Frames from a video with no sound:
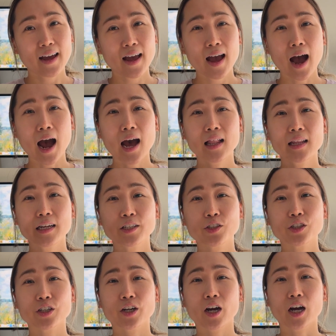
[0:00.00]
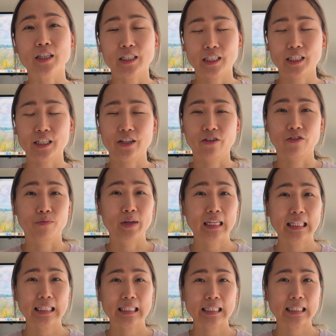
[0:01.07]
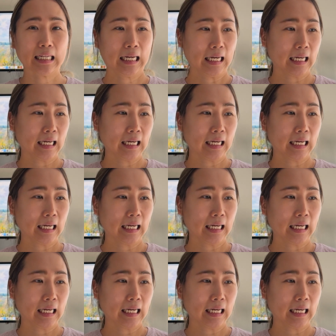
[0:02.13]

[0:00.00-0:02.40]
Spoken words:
Highlight your achievements,